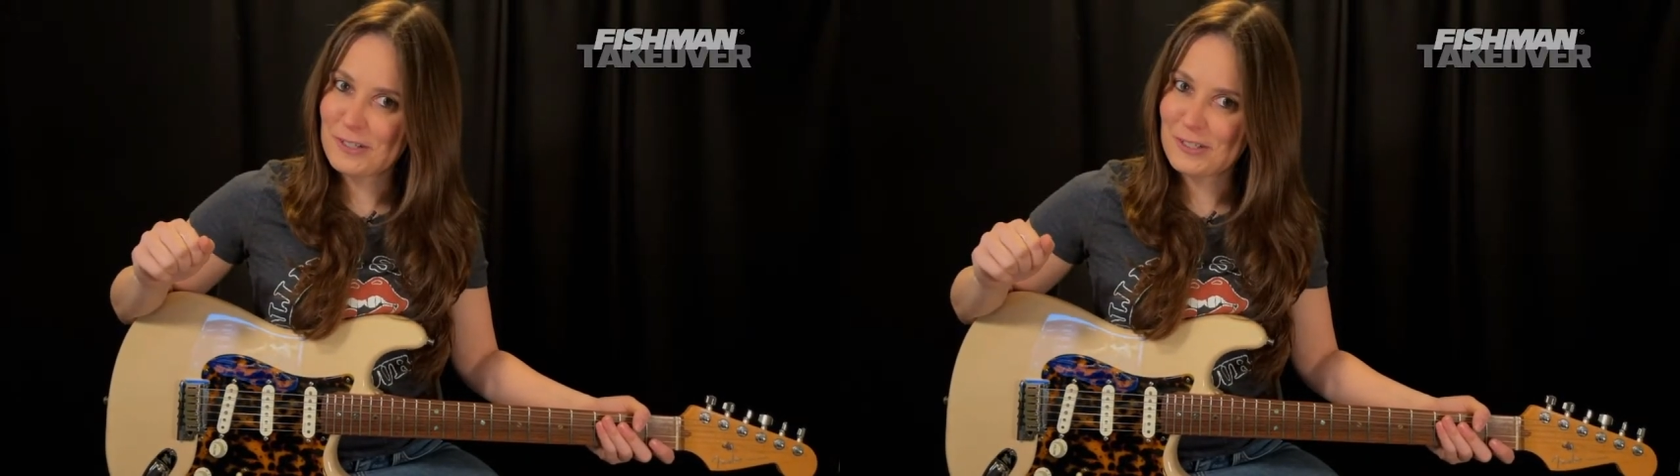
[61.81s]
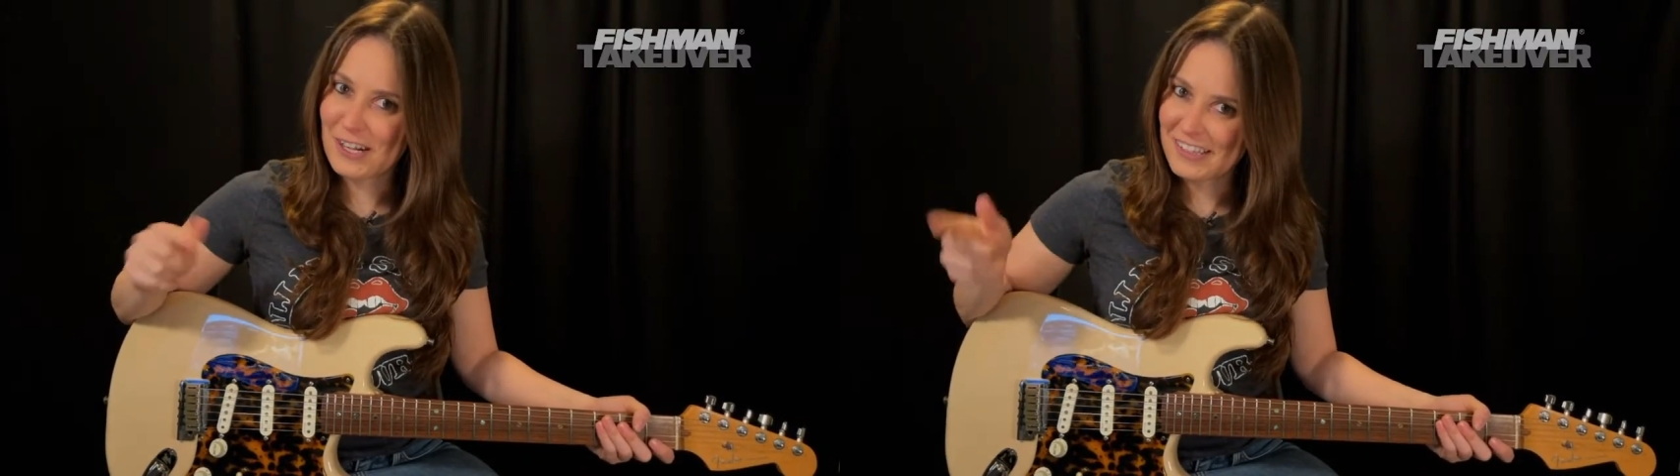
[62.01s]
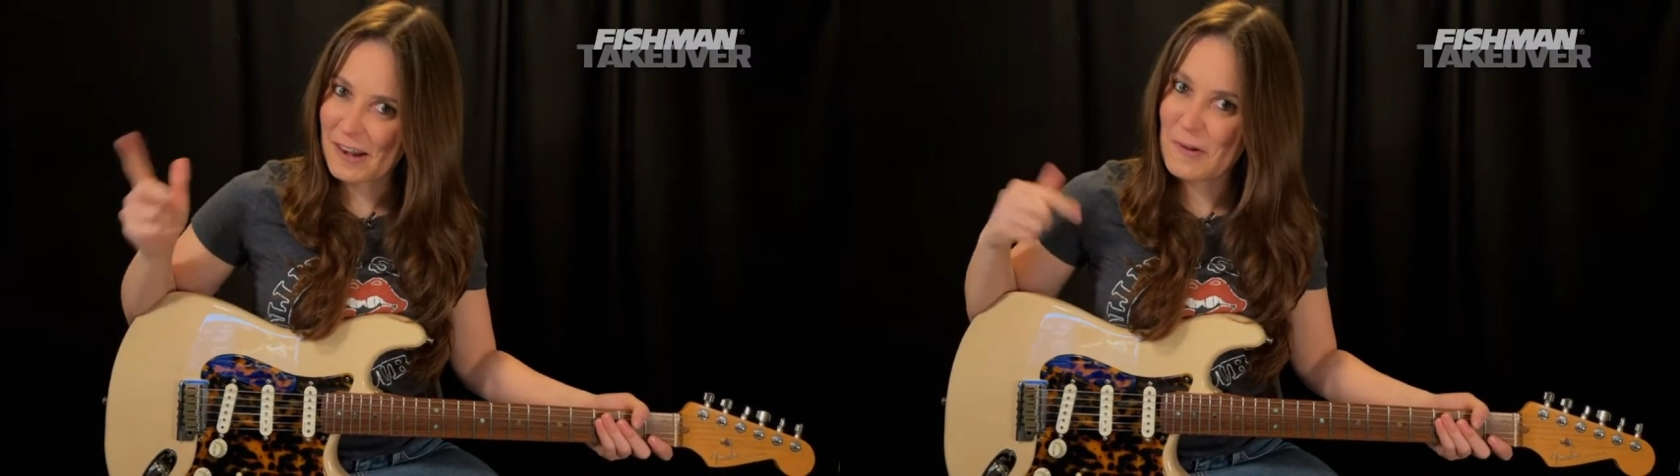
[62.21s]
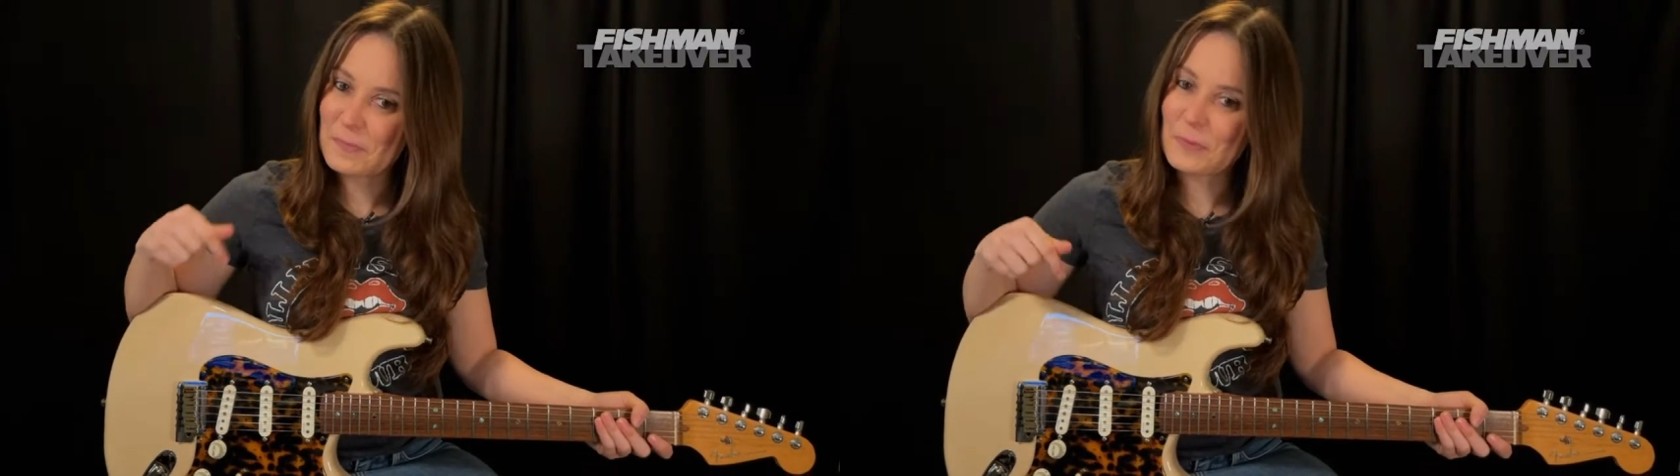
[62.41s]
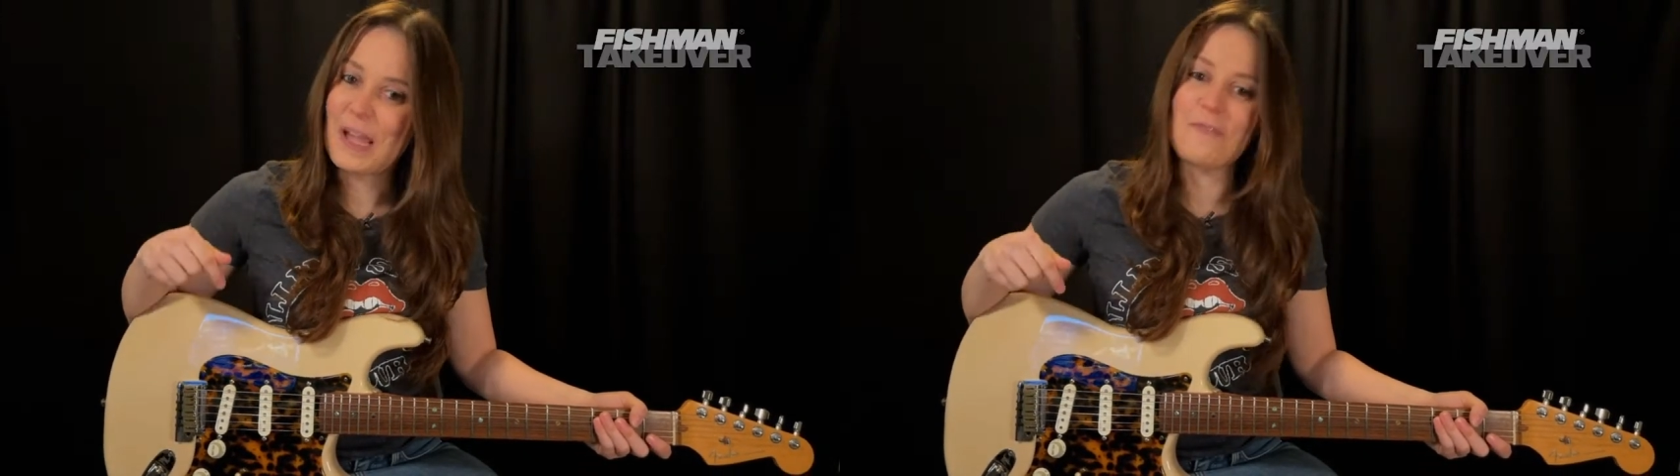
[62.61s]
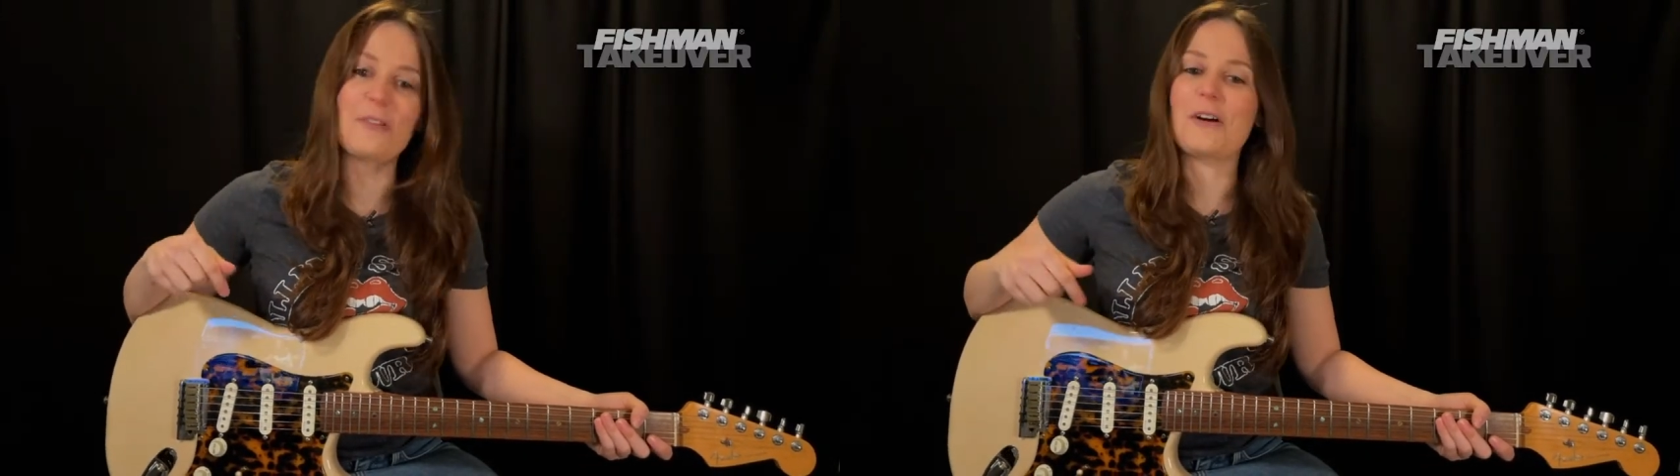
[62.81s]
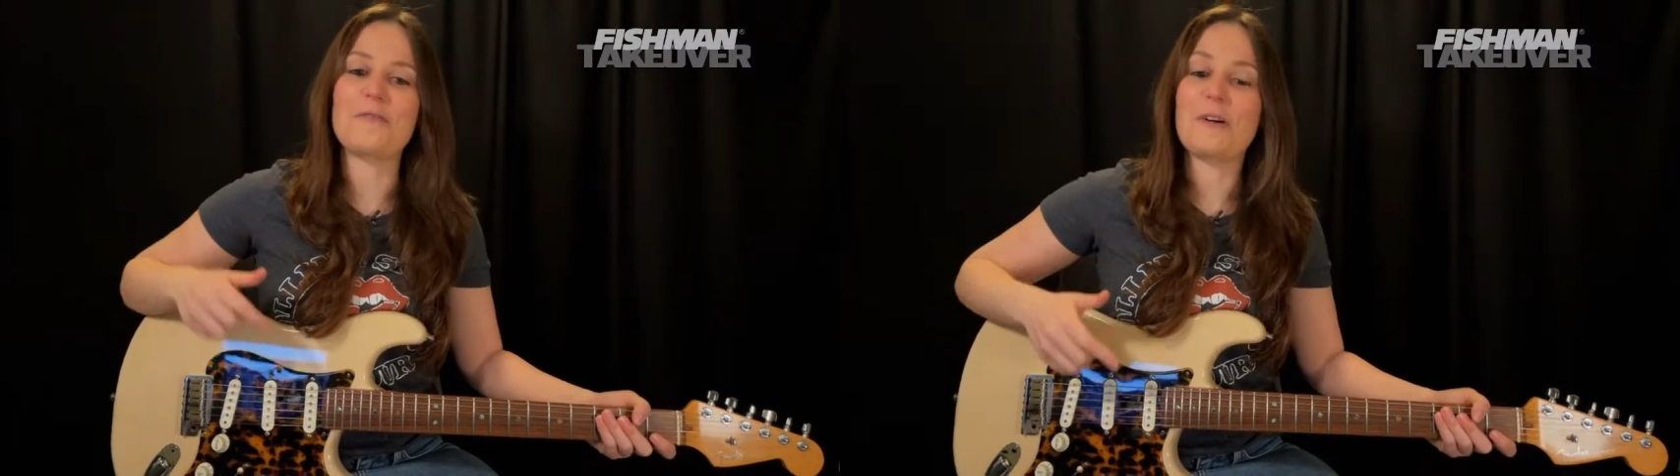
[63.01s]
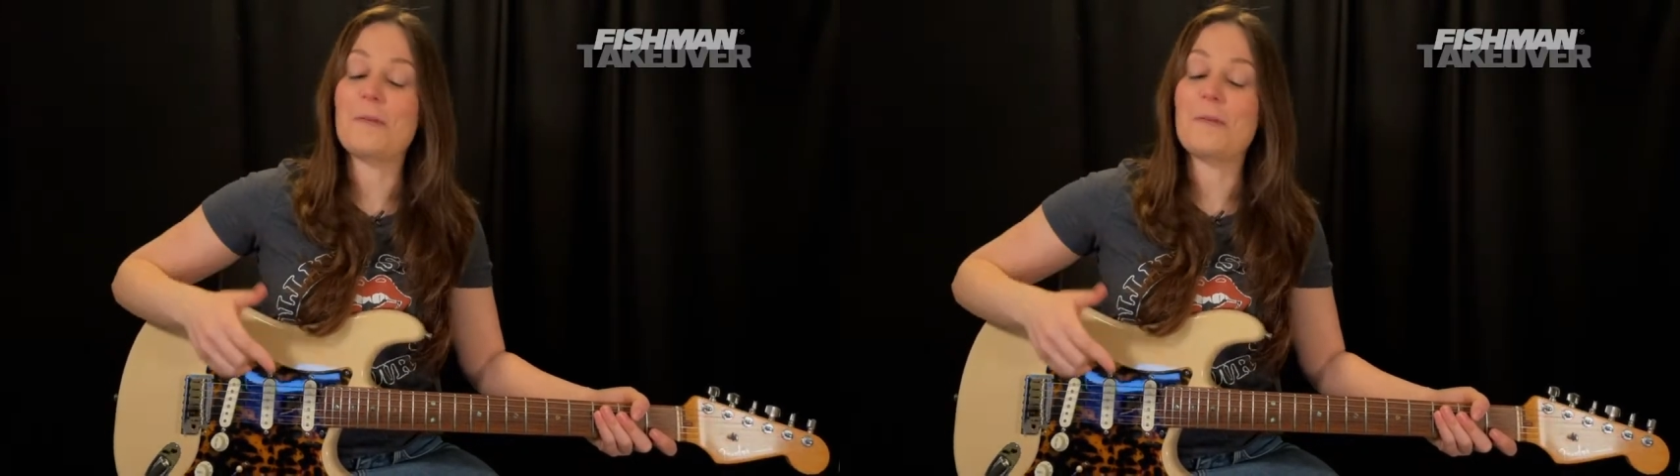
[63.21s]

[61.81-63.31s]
so you can check that out. We have a lot of